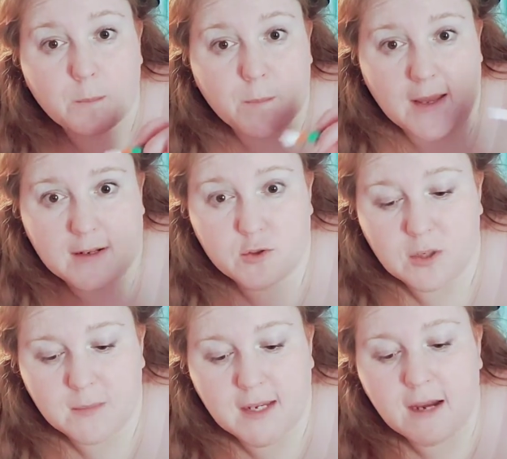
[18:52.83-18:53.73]

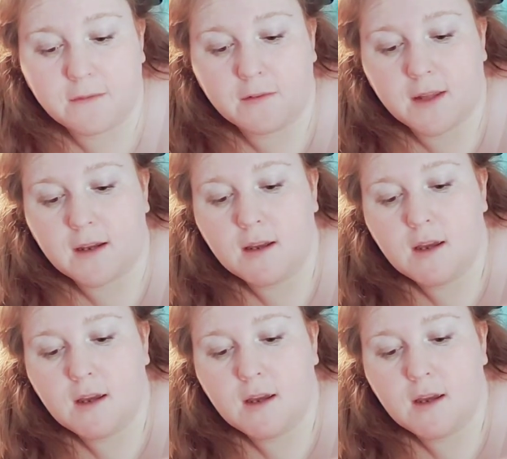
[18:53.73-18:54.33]
extremely carefully